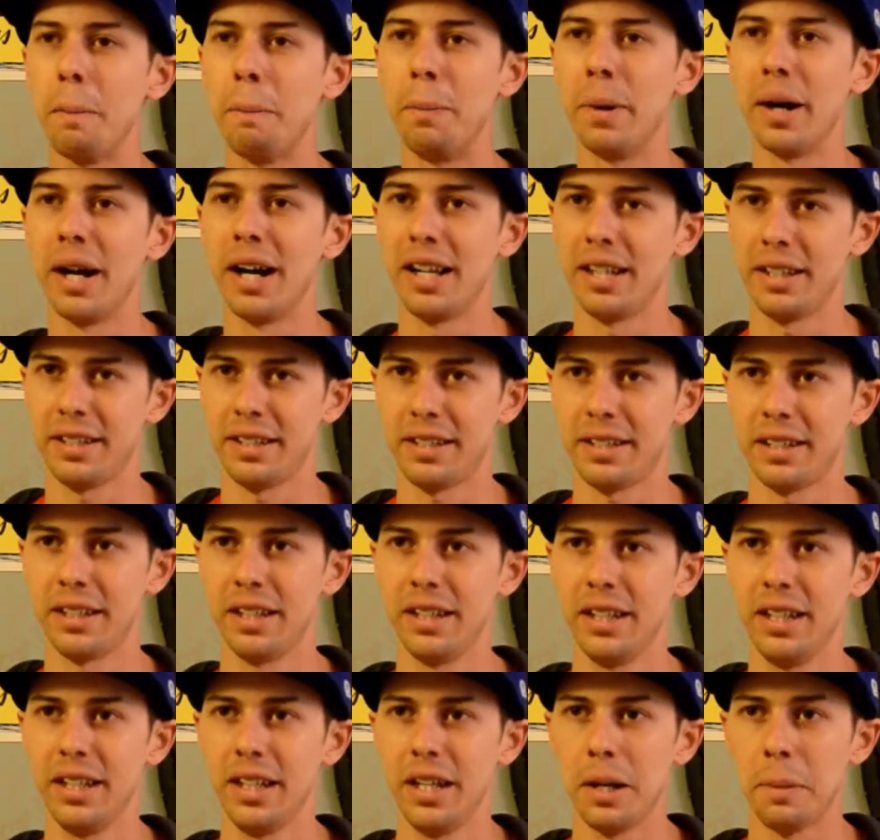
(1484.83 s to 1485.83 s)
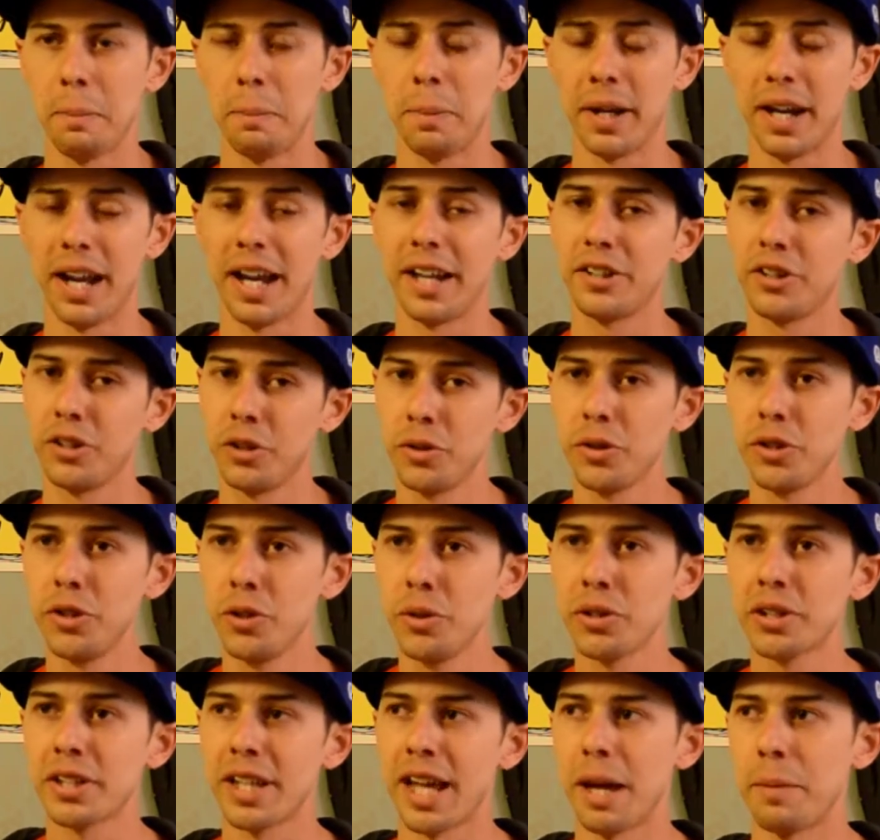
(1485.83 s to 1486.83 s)
But but I do
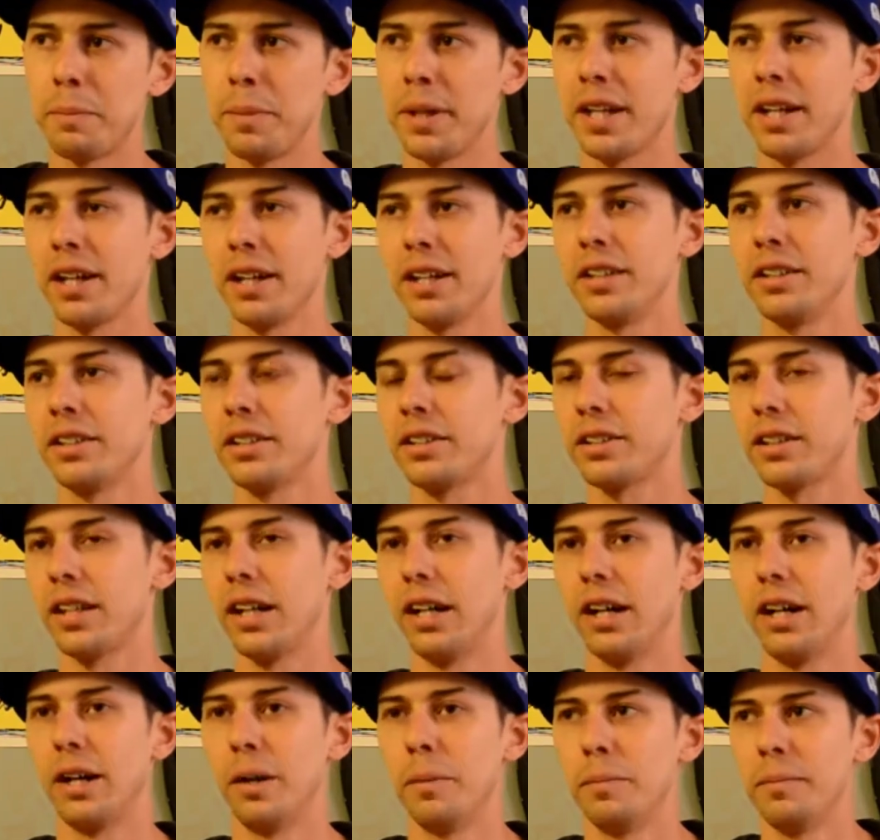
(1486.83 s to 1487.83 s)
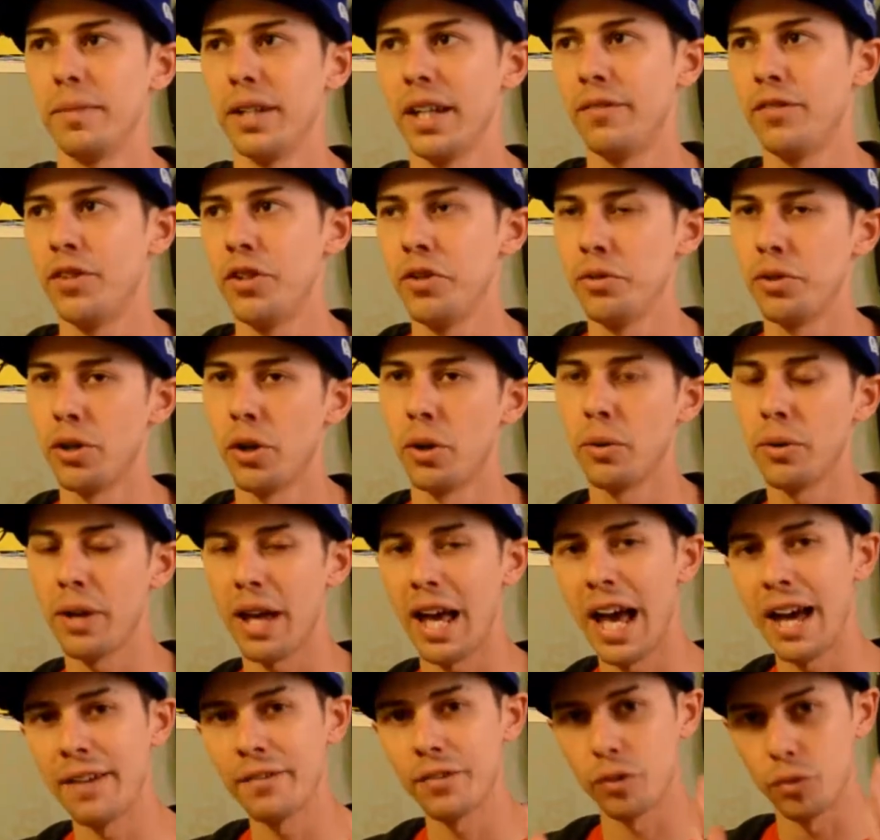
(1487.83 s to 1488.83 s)
use that because um, if you don't
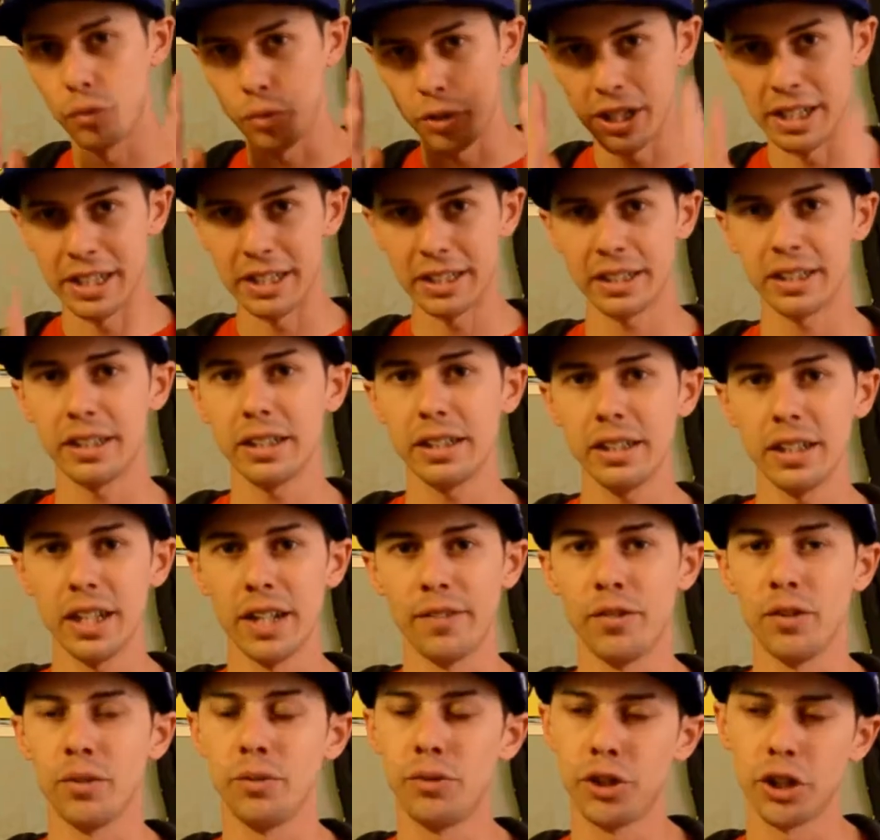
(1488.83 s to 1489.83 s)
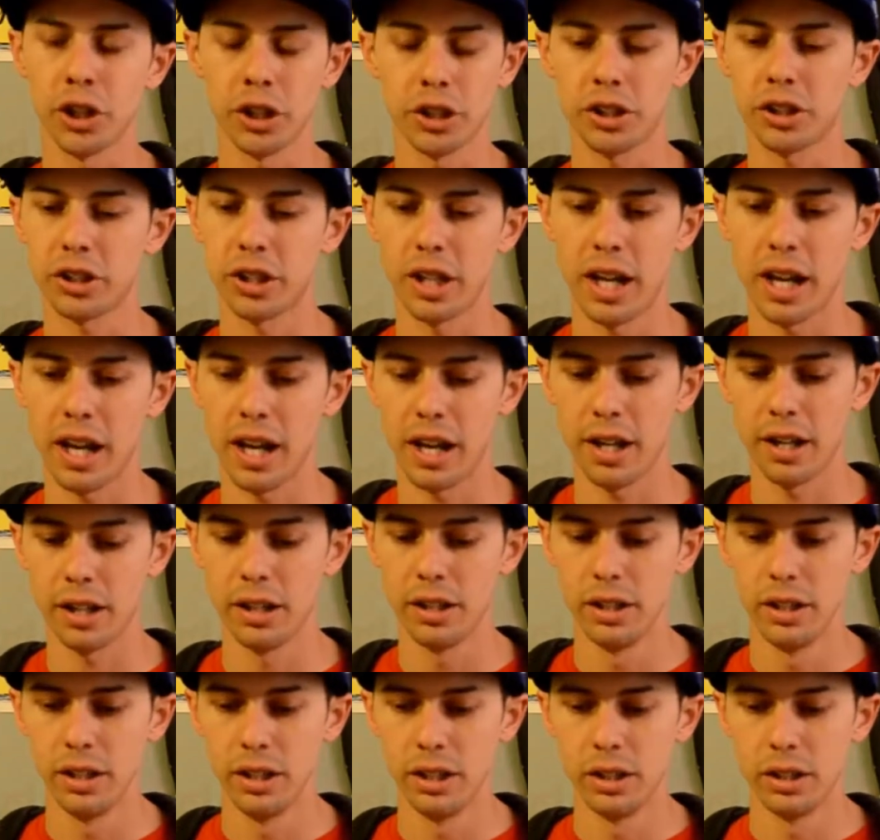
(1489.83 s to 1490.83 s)
have a reason, if you just say
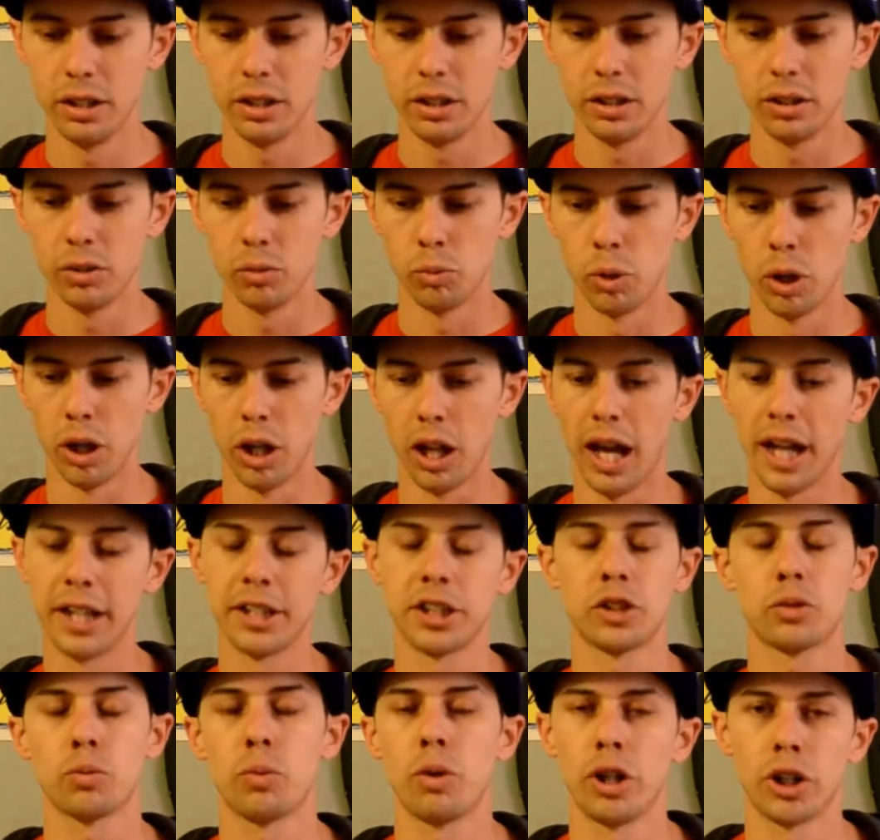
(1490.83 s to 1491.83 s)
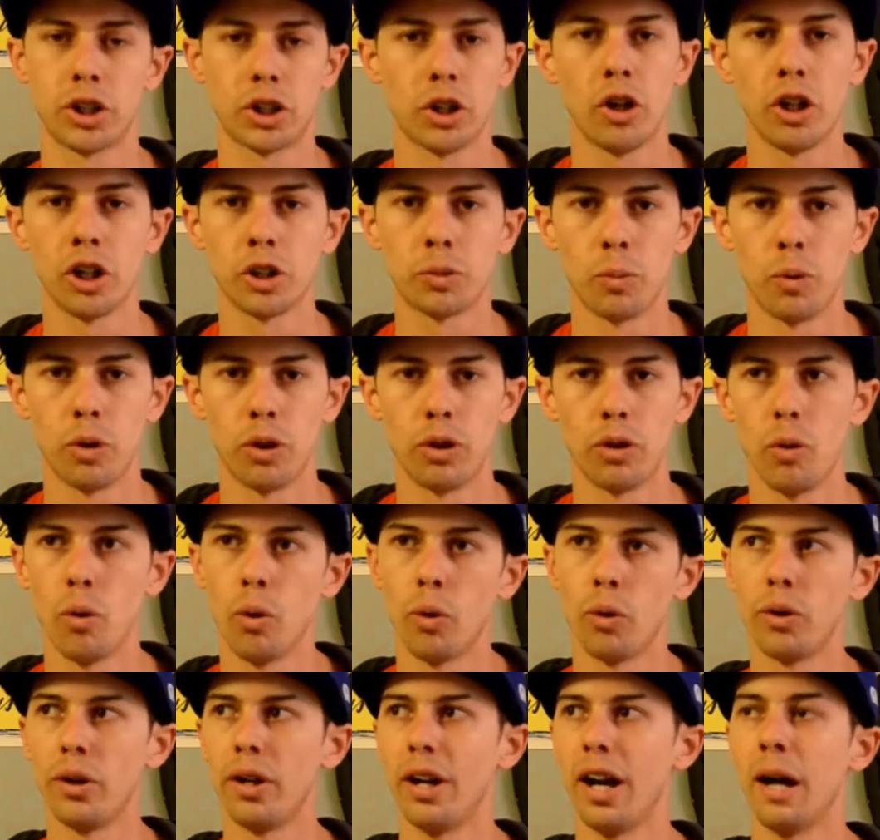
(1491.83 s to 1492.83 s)
well, I just want to charge more,
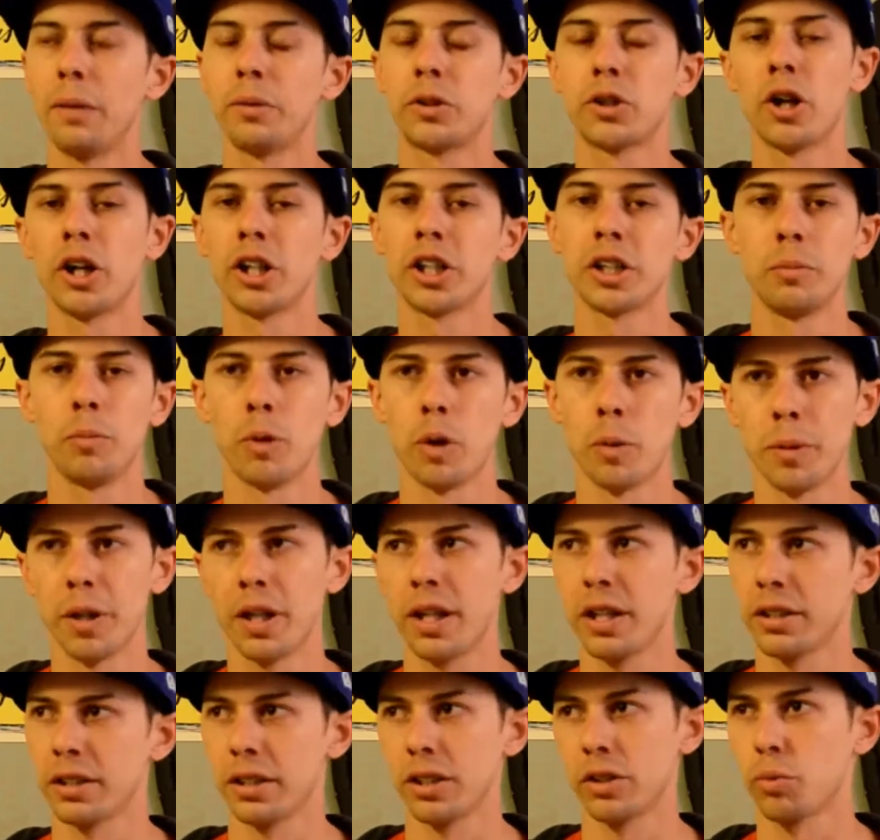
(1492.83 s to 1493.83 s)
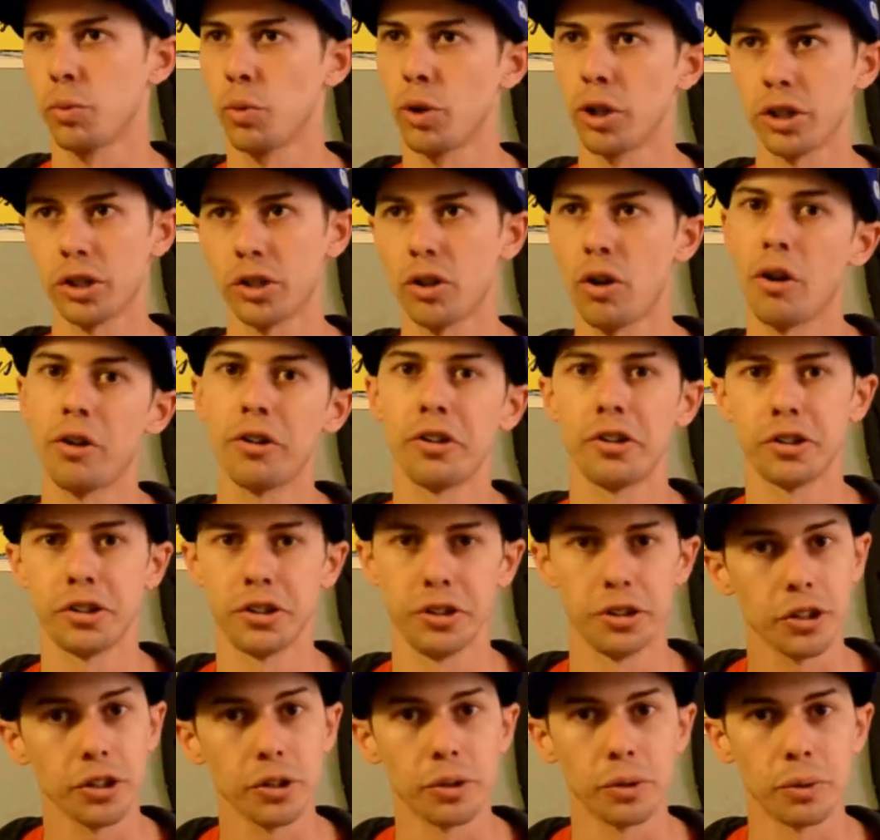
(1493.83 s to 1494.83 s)
or I'm charging more because this work is harder to
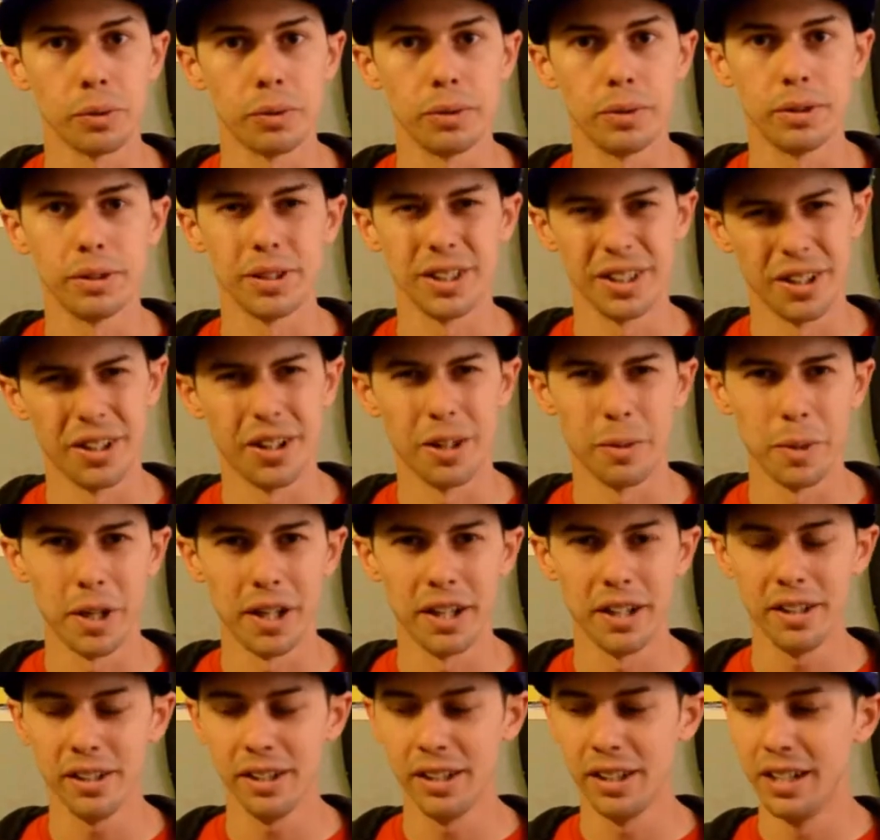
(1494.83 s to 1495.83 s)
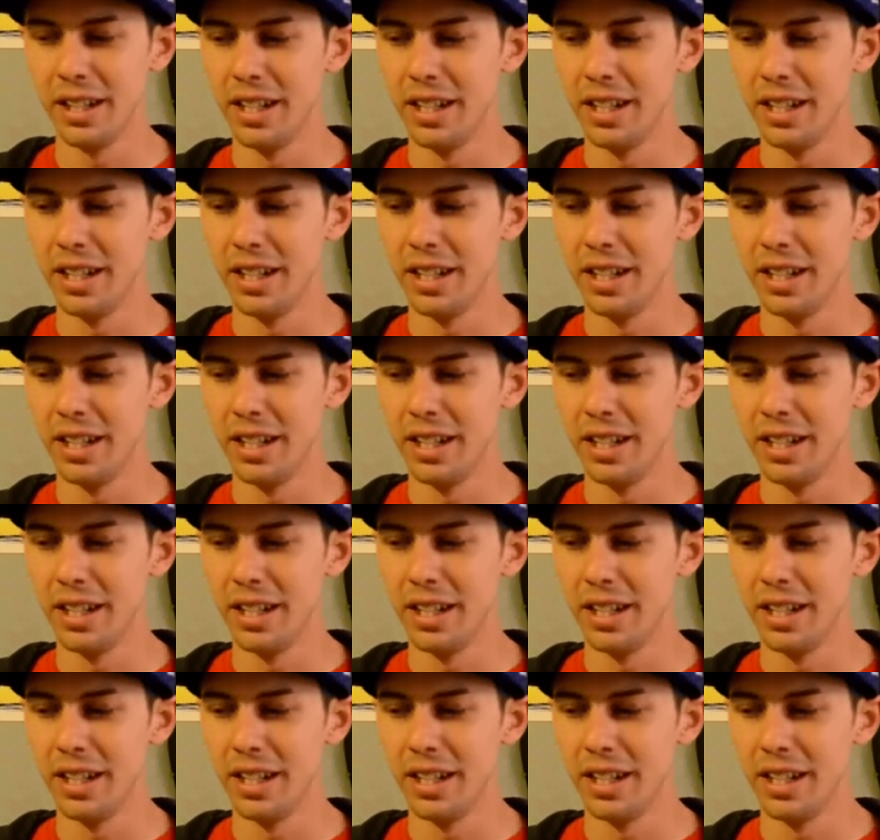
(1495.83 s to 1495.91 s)
do. You know what I mean?